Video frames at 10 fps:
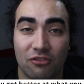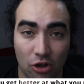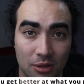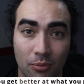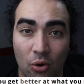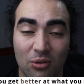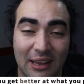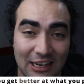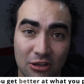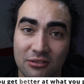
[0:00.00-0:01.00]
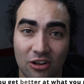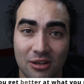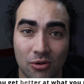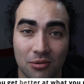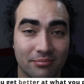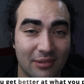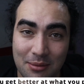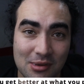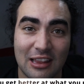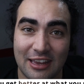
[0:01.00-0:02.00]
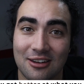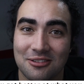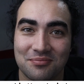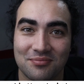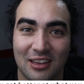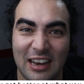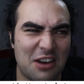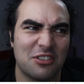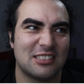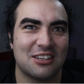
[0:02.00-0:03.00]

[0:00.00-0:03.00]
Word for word: volleyball. Include volleyball. Emulator in every